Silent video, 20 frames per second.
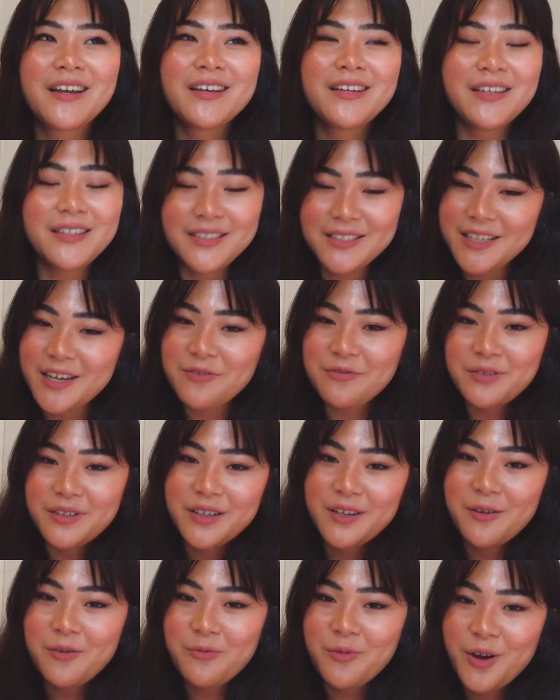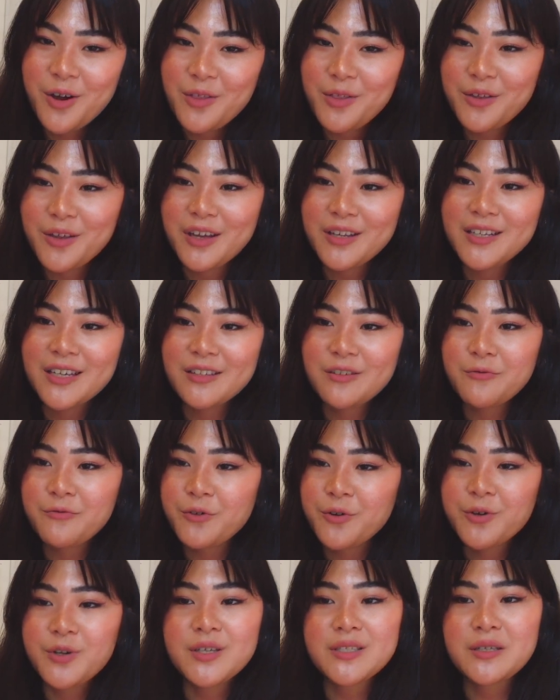It's definitely worth it, and the
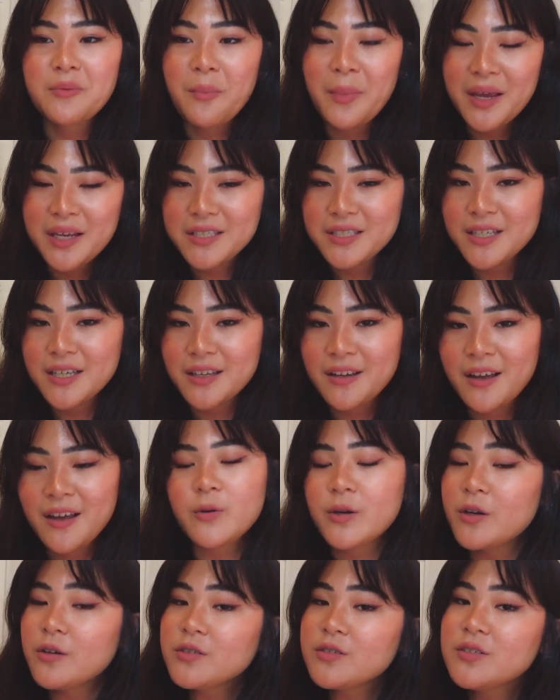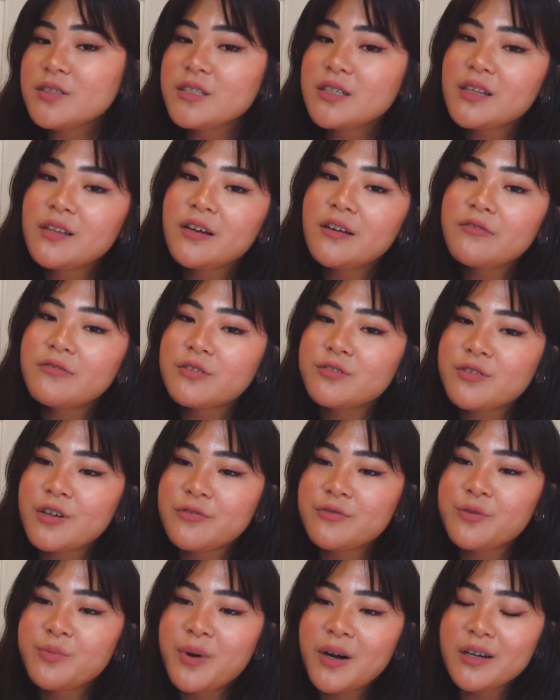food is amazing. We also did love the
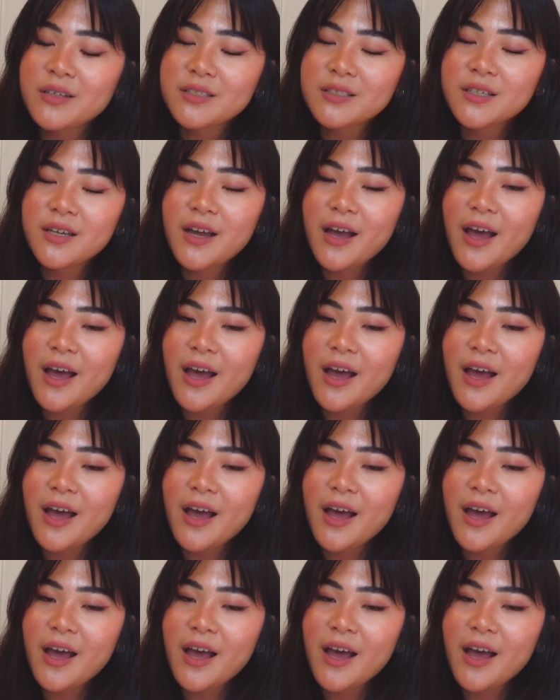truffle pasta